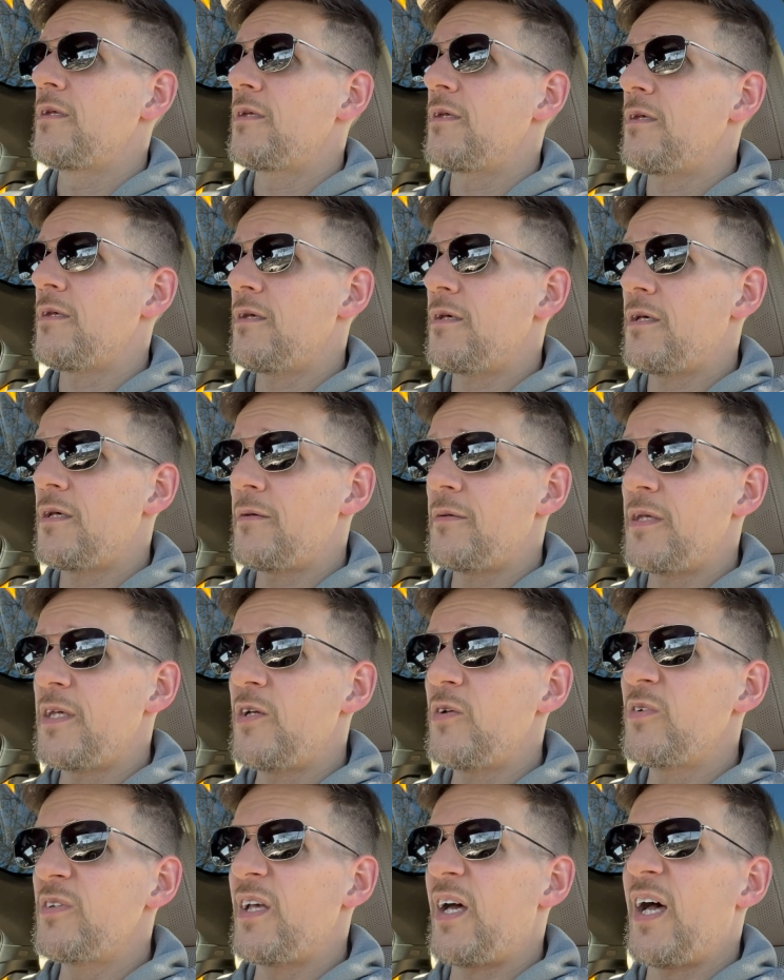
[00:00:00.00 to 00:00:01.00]
I
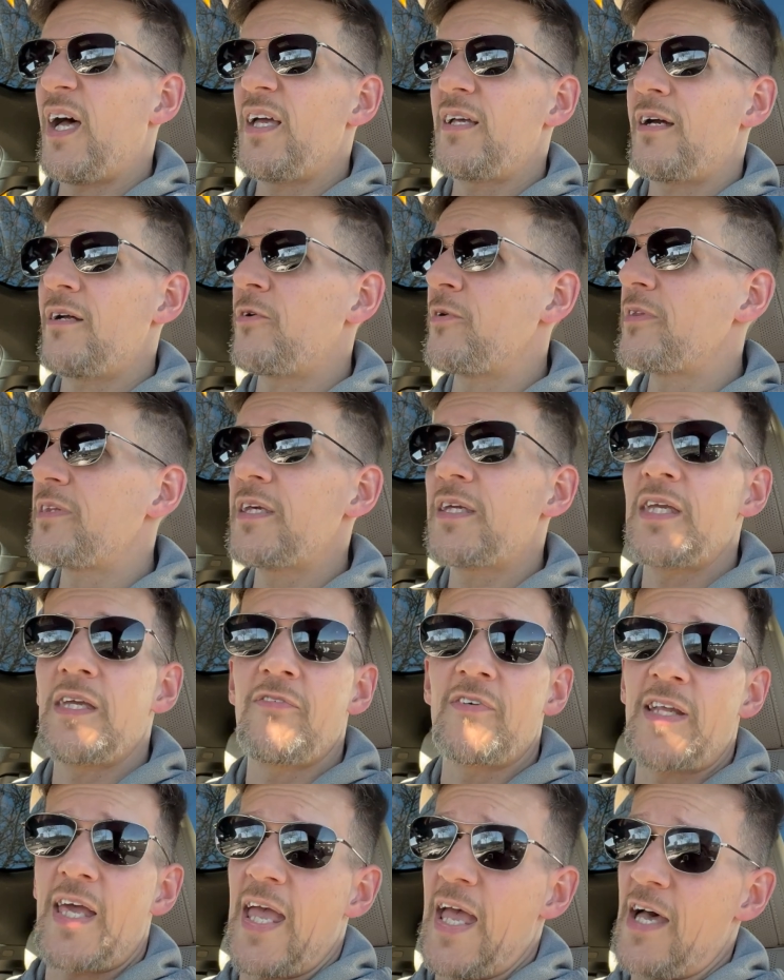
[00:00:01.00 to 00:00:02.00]
don't think
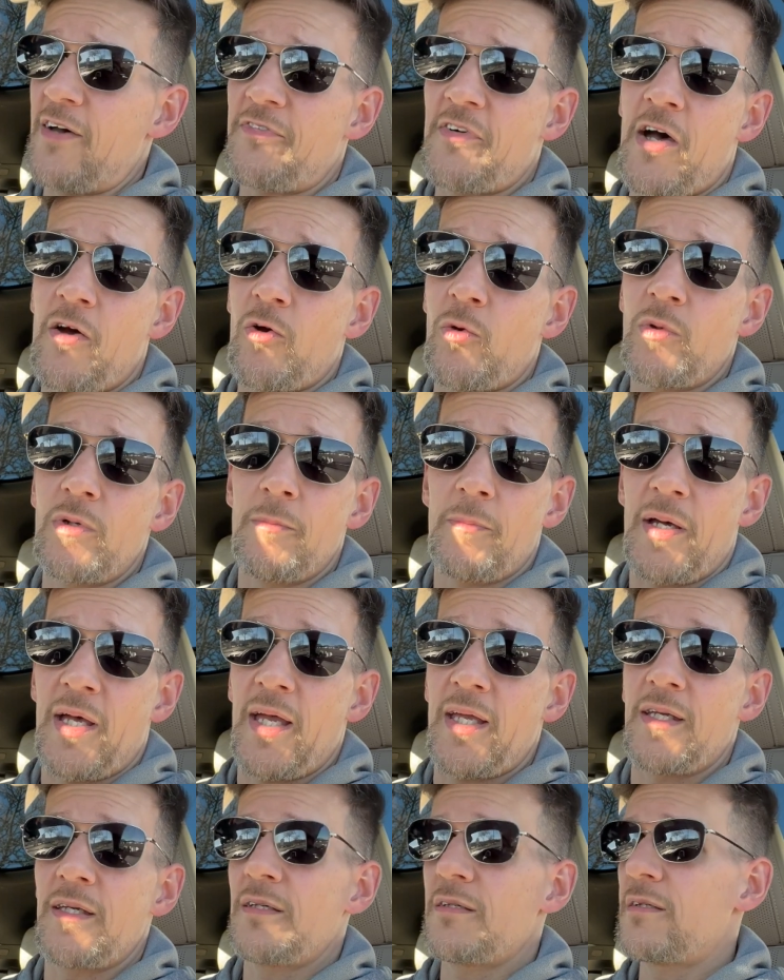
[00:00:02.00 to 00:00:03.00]
even a half hour went
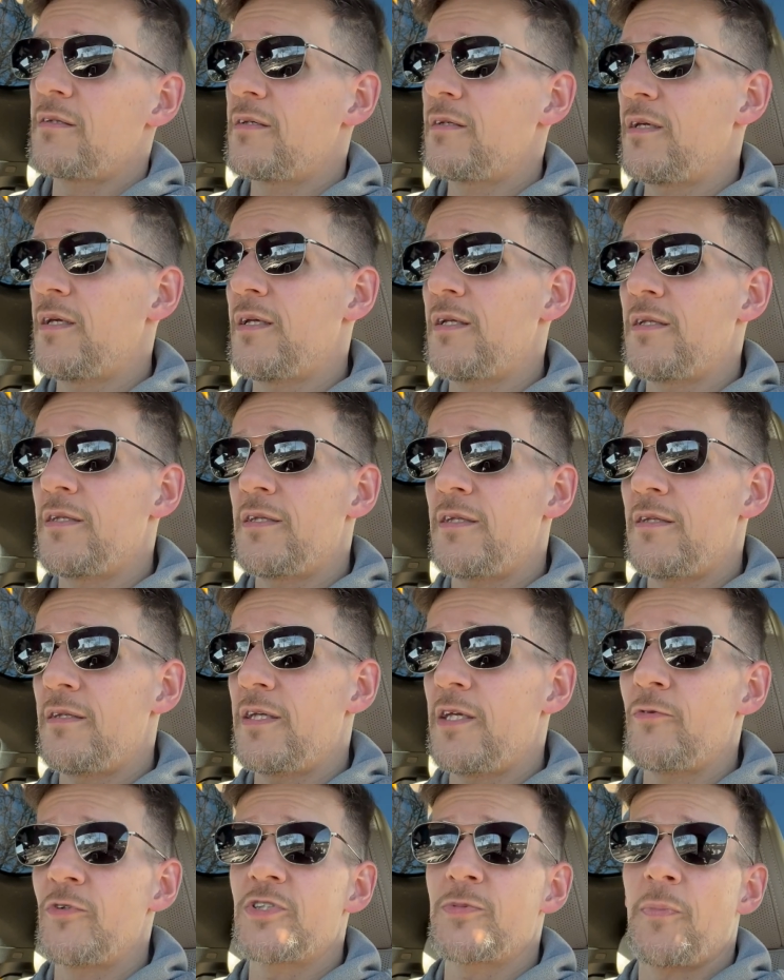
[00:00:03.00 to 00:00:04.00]
by and
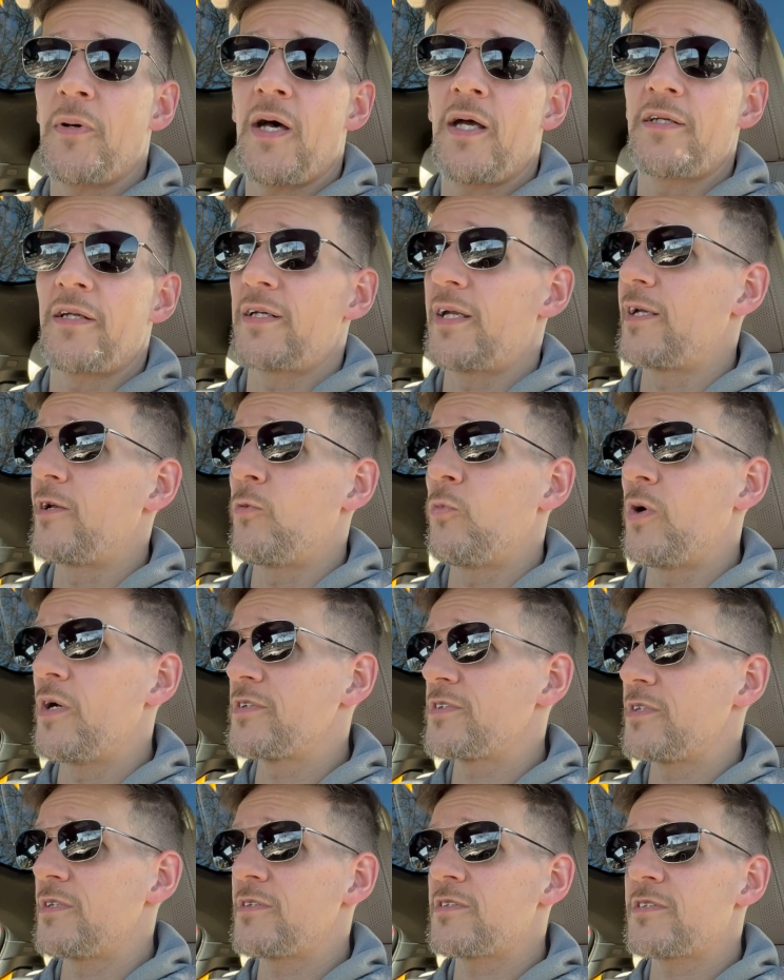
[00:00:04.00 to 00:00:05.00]
he responded. And it
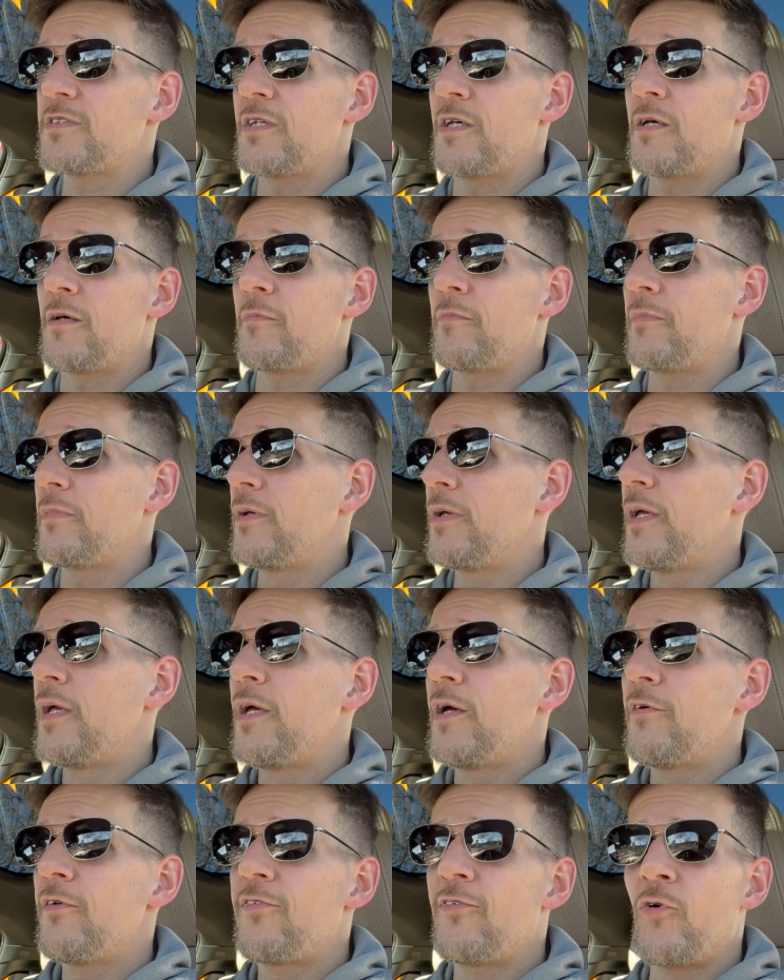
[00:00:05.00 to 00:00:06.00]
wasn't some
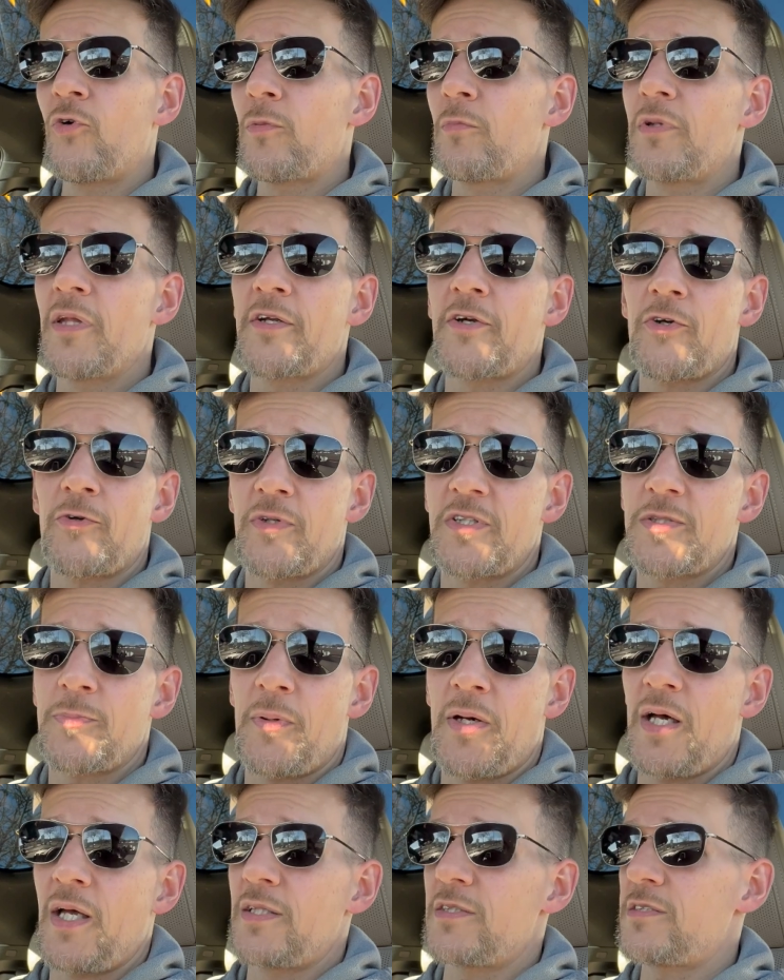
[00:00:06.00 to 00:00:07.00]
form letter
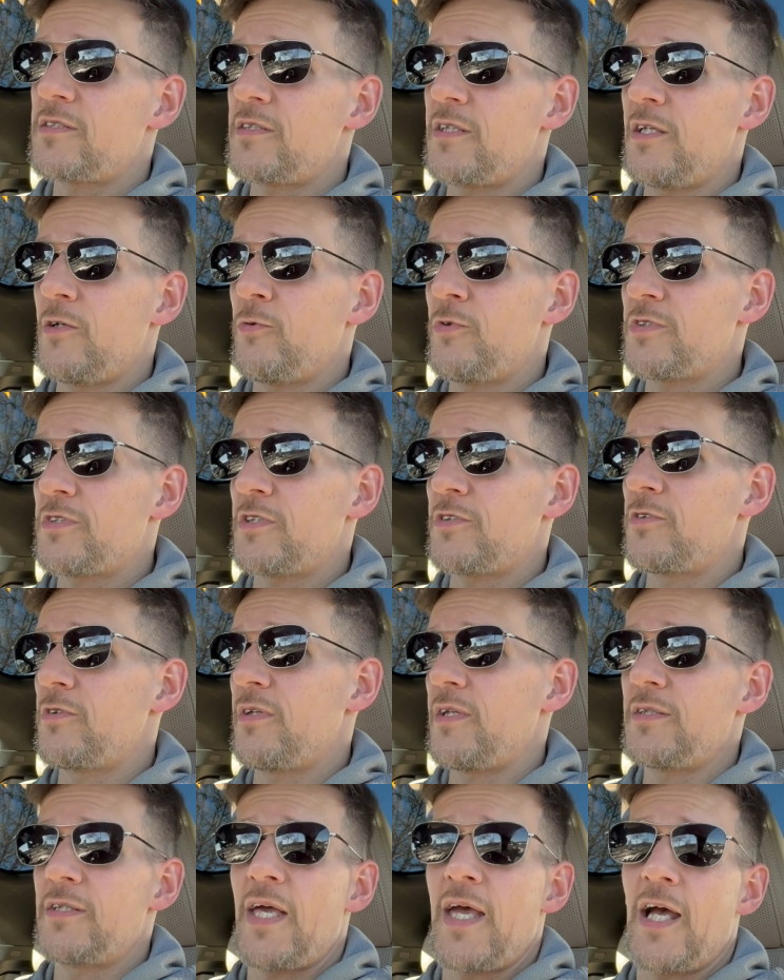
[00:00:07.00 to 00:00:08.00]
response. It was
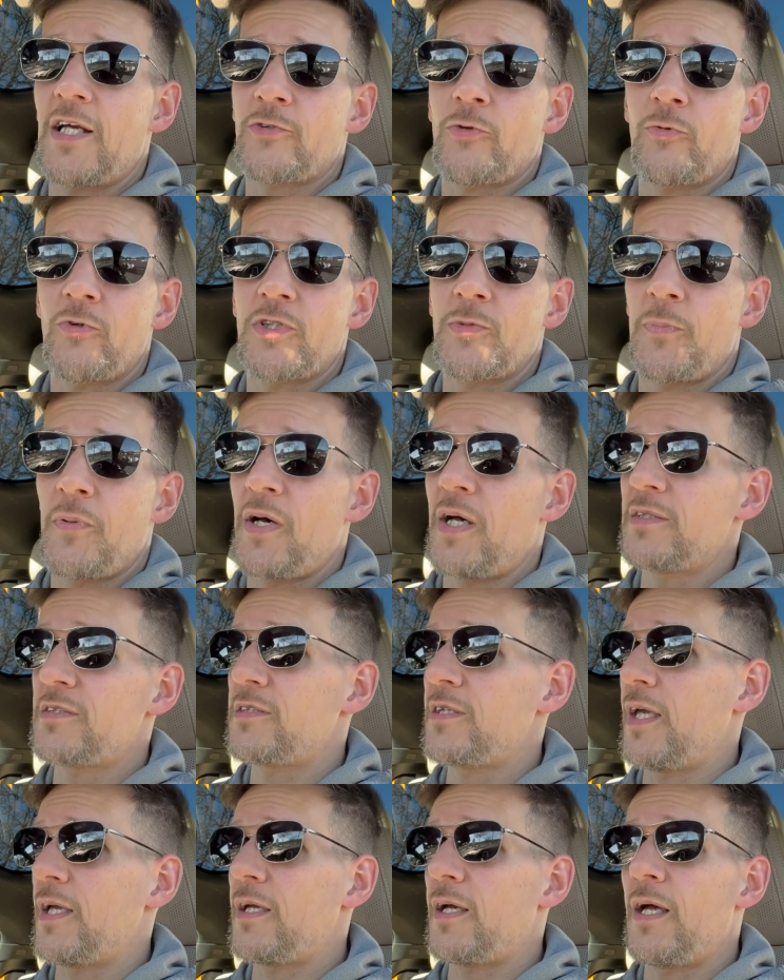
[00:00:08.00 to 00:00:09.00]
an actual
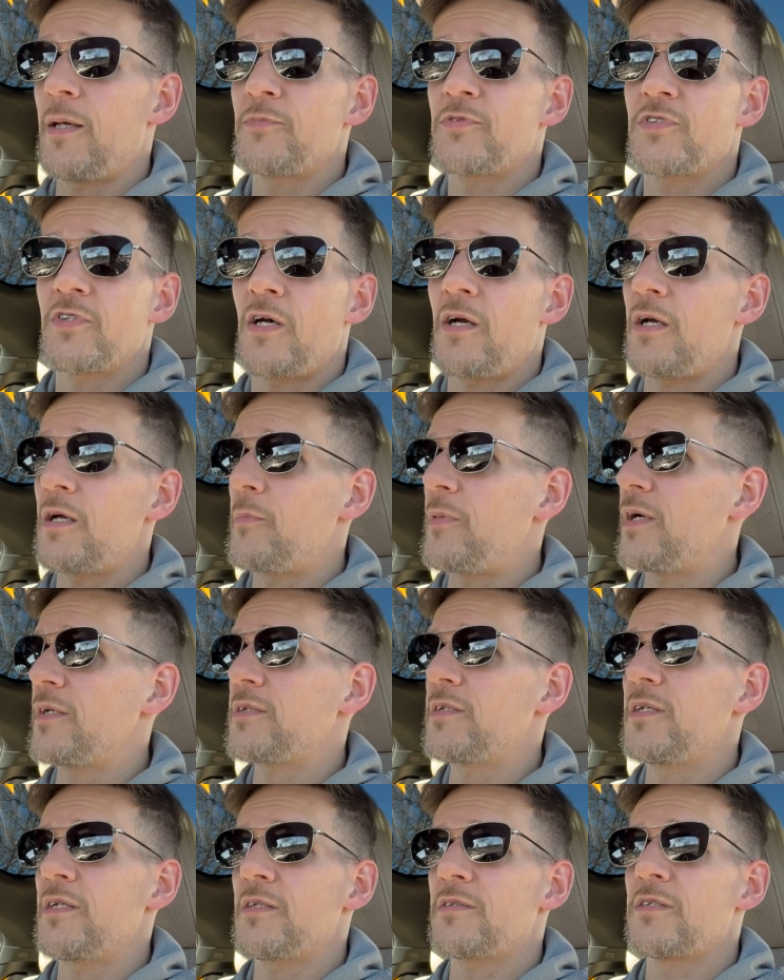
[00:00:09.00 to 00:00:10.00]
response, like, I'm sorry about
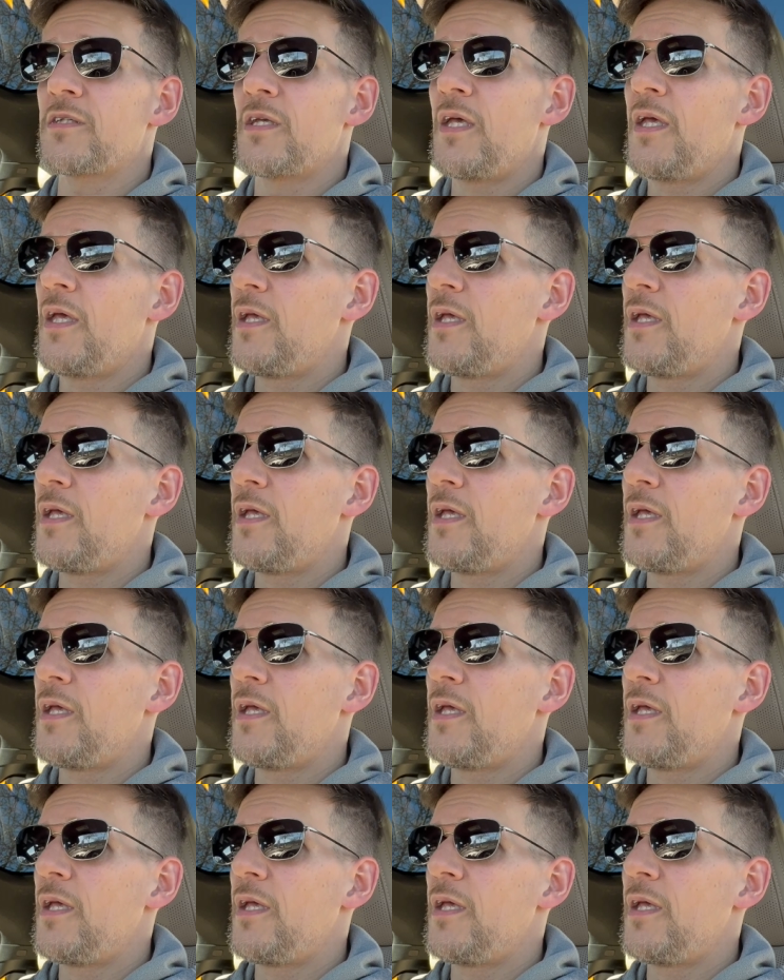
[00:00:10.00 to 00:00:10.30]
this.